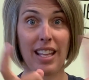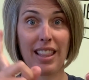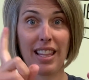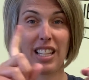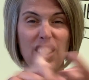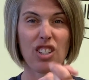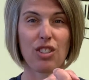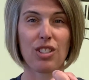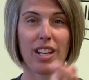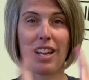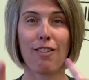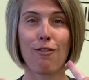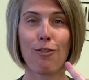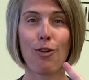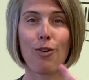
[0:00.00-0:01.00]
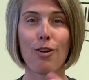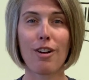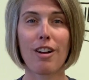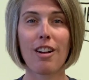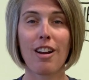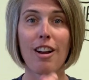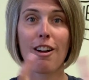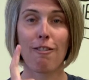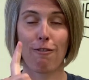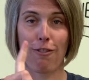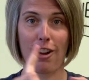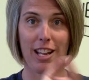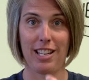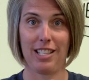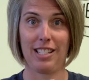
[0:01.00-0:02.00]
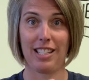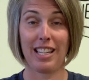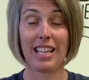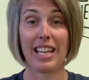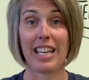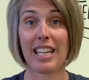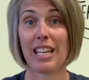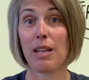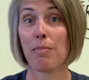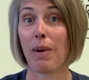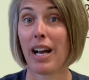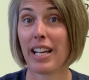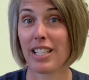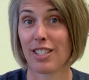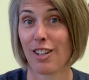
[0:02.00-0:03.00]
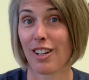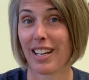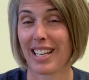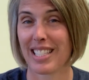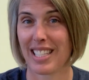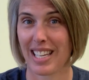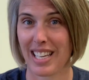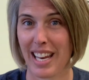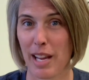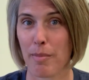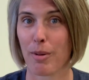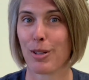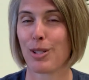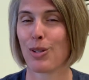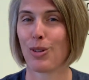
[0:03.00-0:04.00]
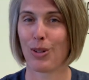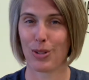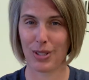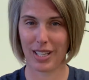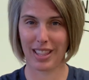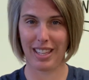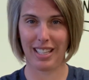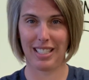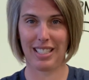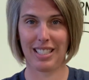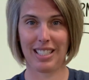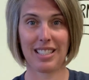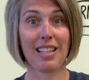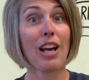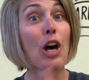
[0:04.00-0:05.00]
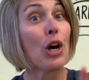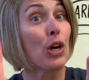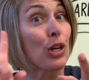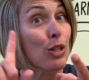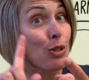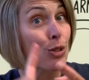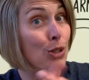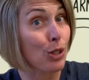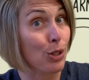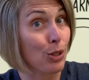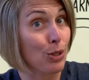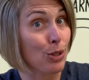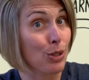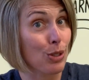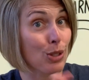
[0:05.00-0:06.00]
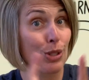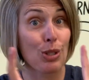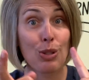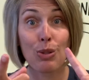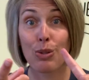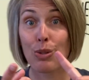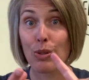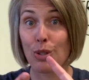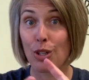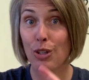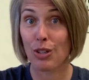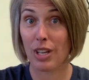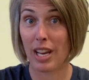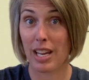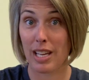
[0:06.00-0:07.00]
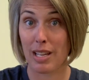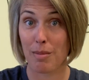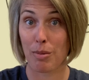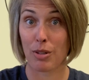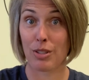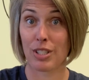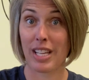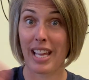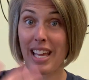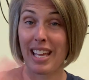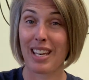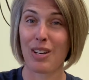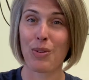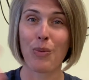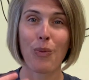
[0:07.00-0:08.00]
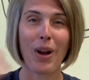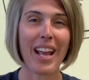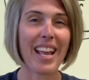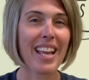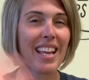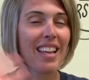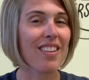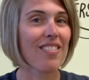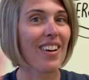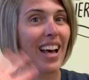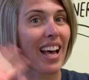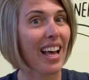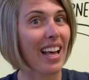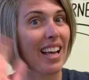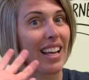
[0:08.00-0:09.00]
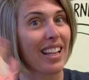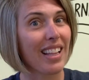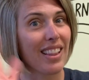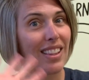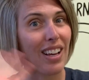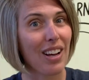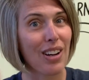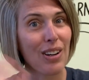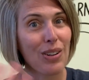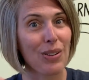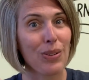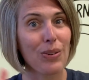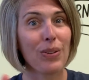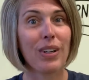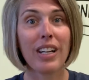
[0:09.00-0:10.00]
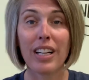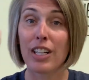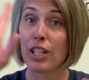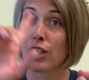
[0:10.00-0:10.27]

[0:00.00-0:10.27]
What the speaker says: That's our sign for friend. And in my song, I say neighbor, so it goes like this. Turn to your neighbors and wave hello.